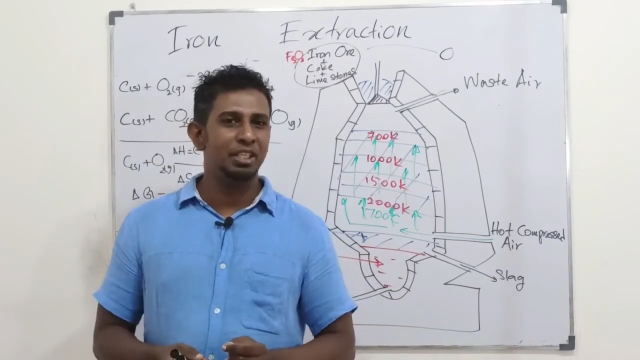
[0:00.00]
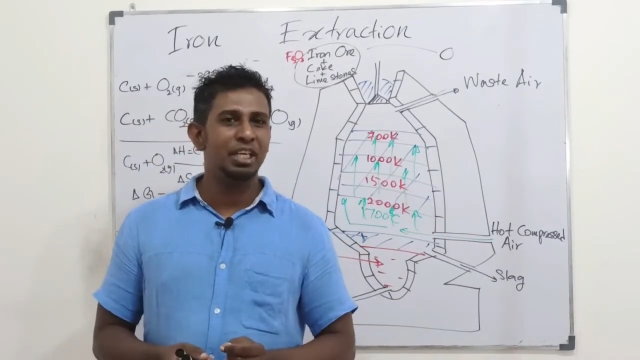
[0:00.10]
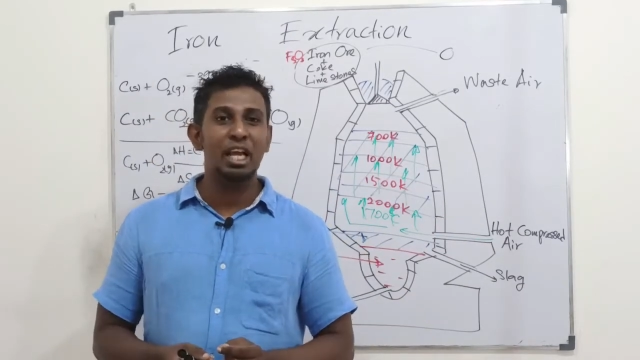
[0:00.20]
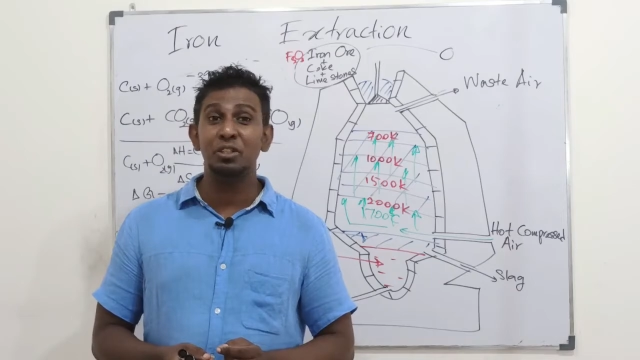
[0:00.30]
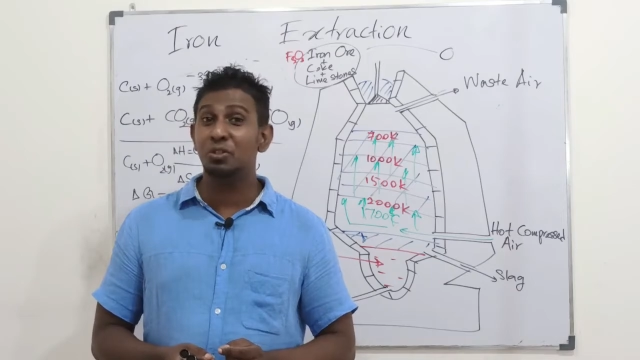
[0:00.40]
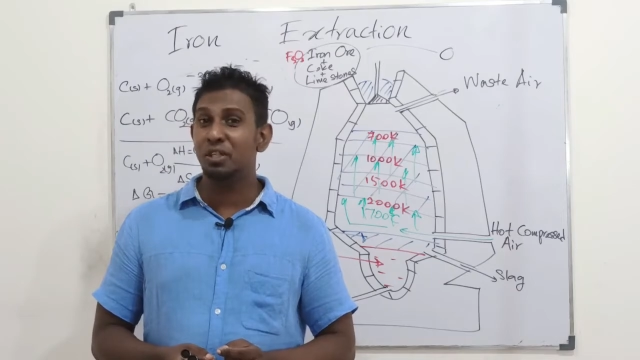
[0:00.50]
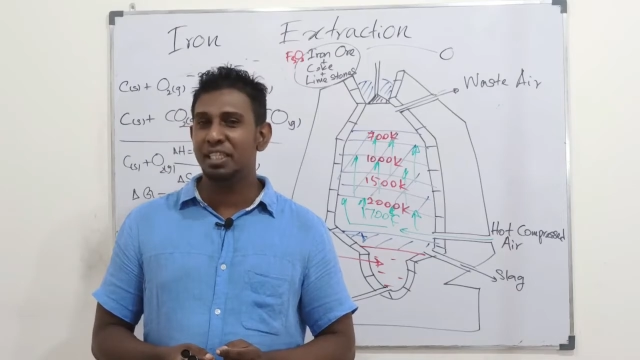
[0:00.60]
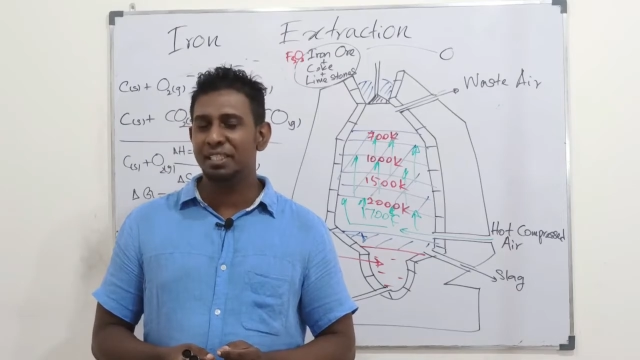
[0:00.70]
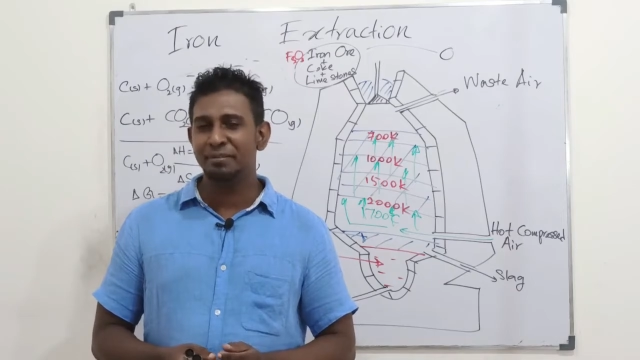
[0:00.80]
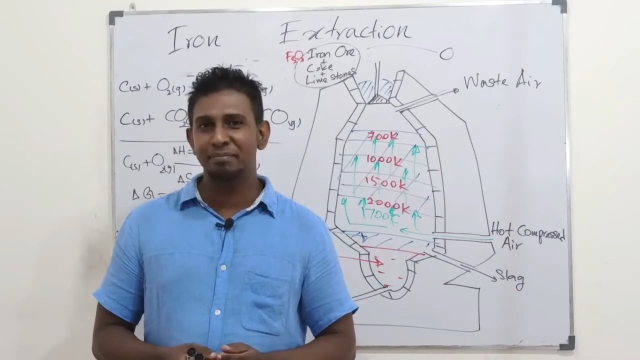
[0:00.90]

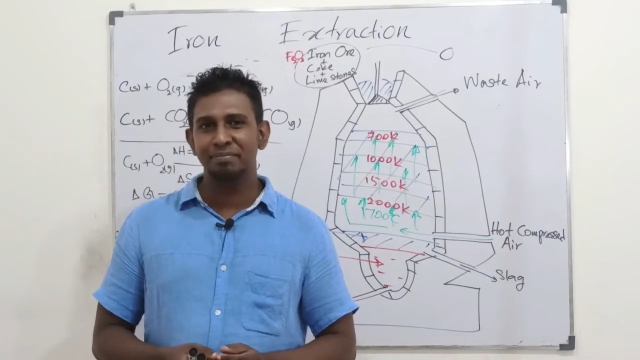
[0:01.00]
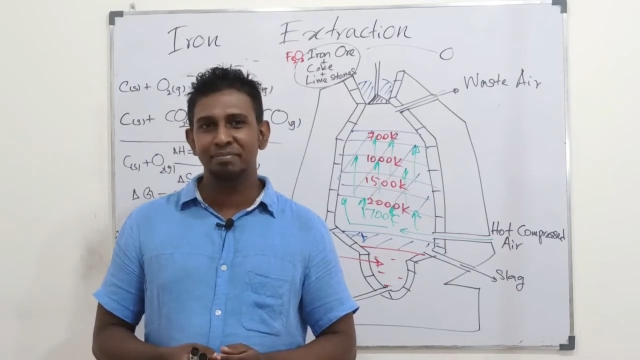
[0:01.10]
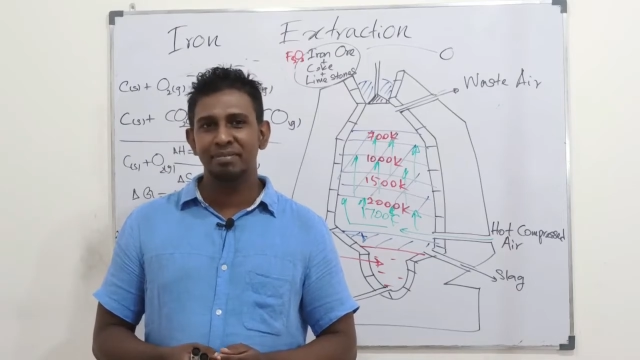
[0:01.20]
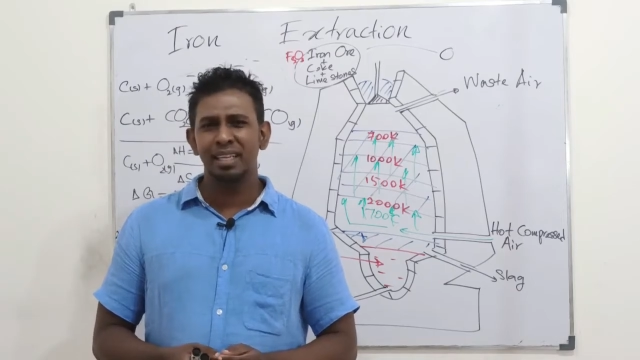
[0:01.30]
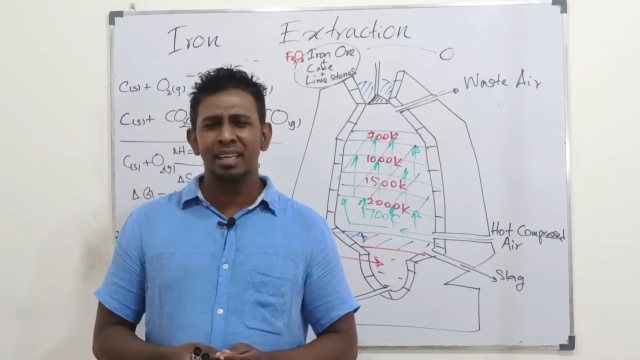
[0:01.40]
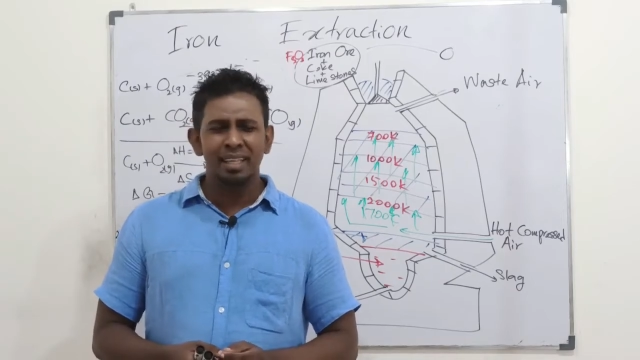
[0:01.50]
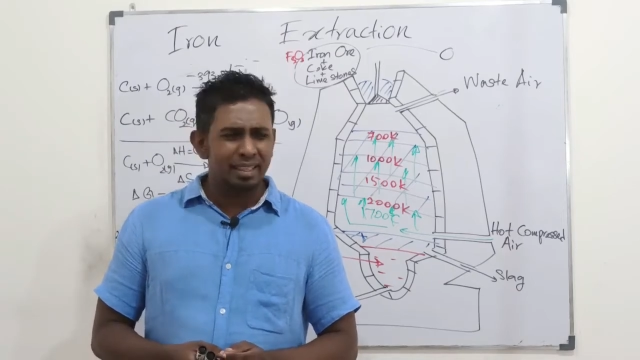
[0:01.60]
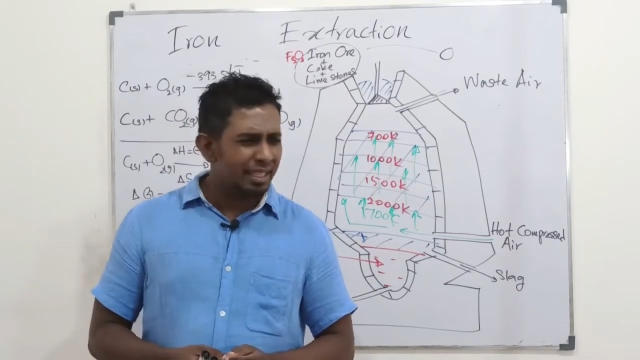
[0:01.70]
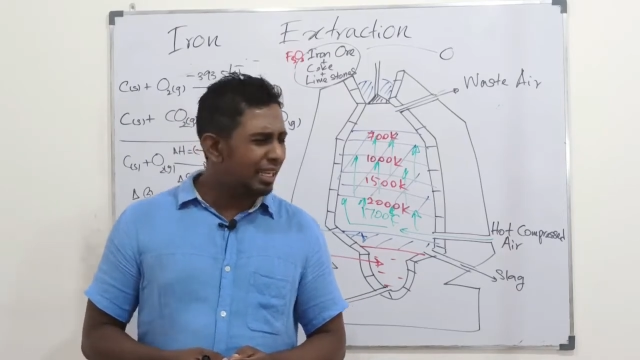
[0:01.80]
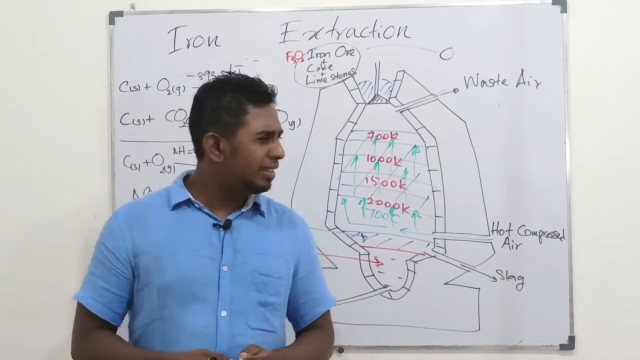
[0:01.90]
gradually.
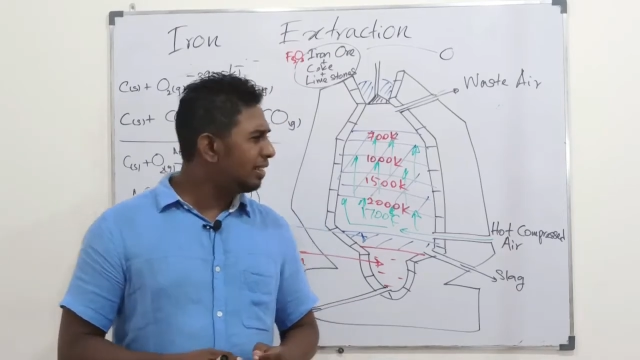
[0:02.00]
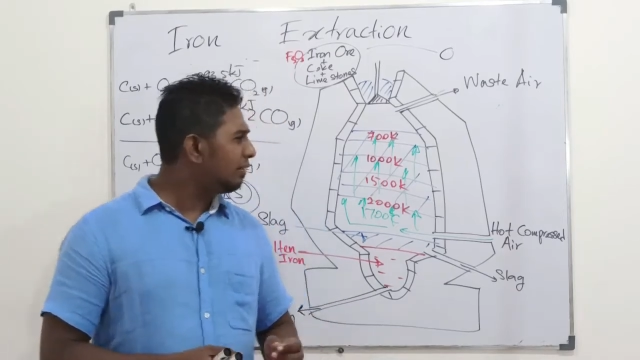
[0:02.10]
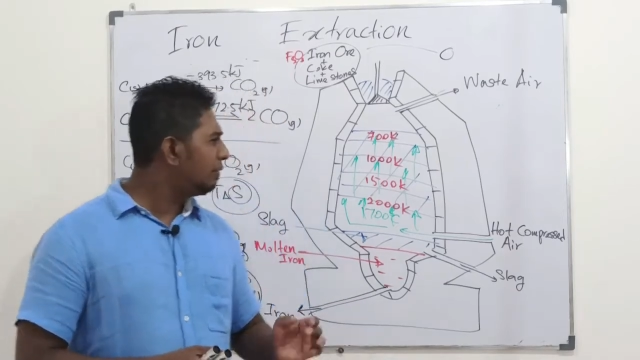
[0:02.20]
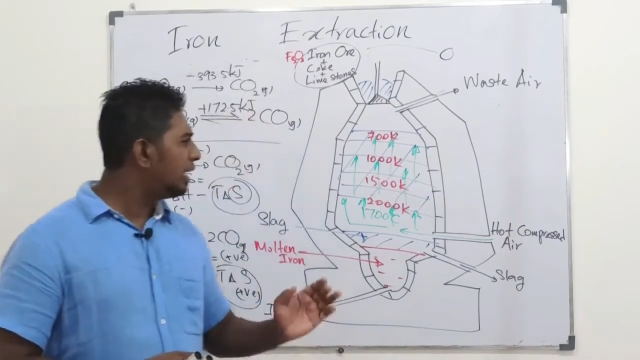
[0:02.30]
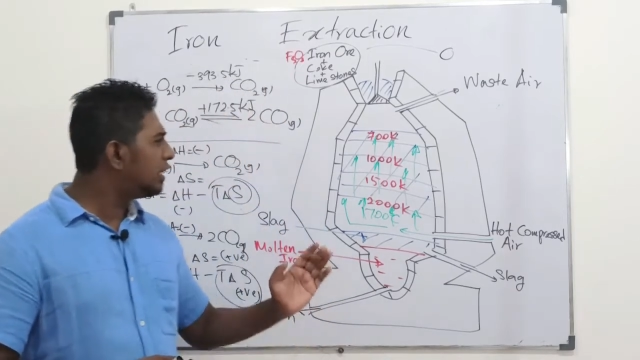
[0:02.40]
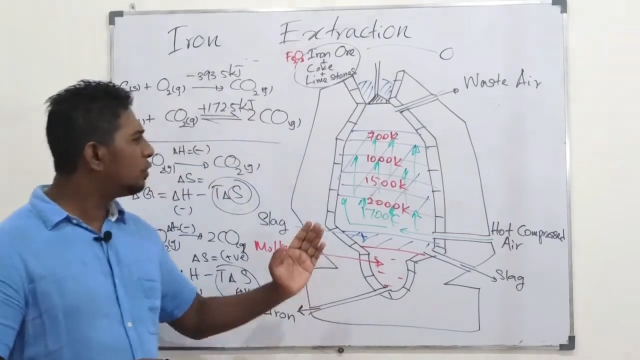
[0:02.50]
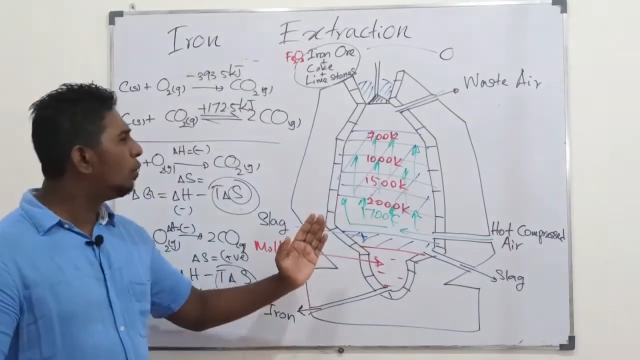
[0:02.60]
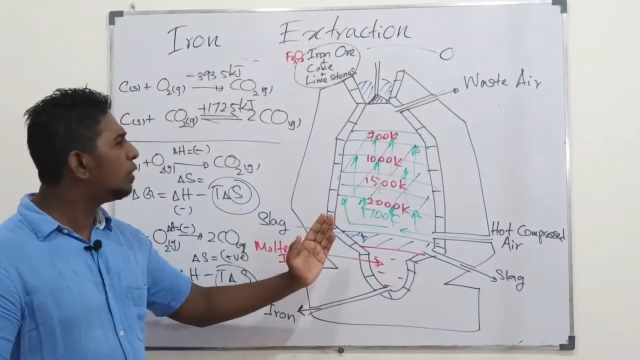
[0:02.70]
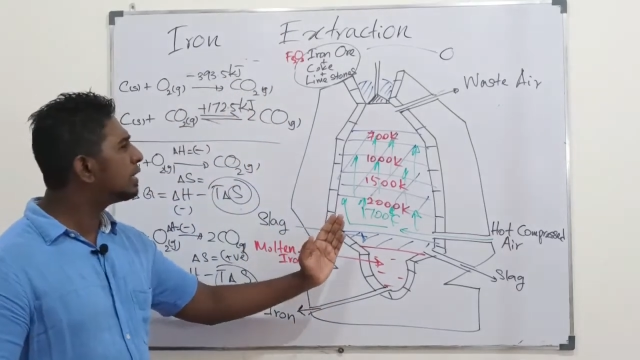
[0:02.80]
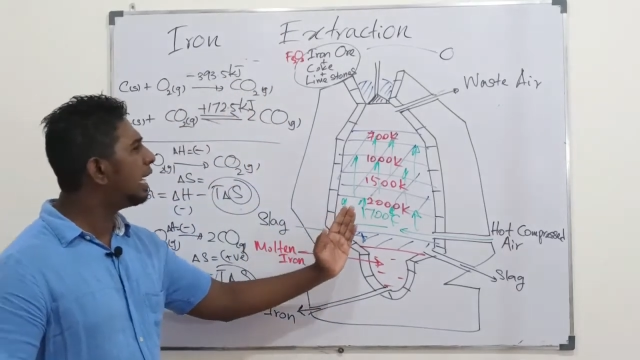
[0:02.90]
Then when it goes